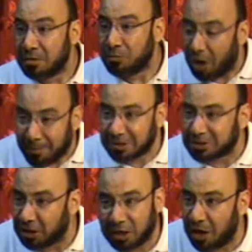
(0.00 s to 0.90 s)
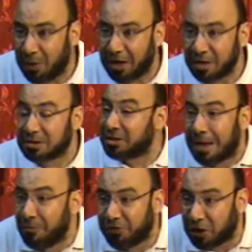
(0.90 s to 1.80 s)
Muhammad sallallahu alayhi wa sallam,
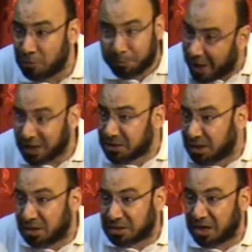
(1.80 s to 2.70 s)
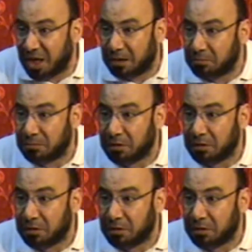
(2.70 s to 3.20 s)
some of the companions did the same.